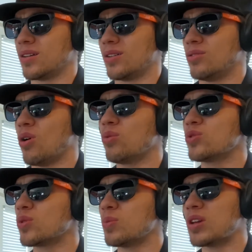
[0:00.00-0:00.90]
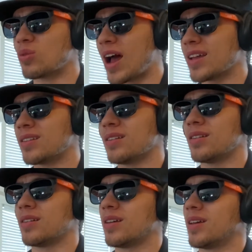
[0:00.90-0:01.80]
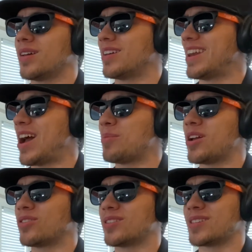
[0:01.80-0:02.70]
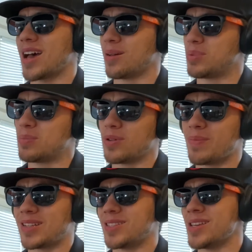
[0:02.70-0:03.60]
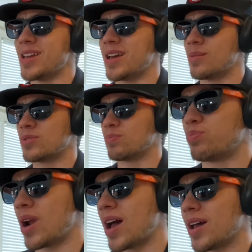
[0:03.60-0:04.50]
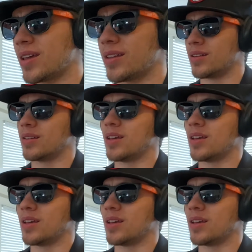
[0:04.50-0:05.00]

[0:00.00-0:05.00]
No one was with me grinding. Now I'm here at the top. People in my DMs, Brian,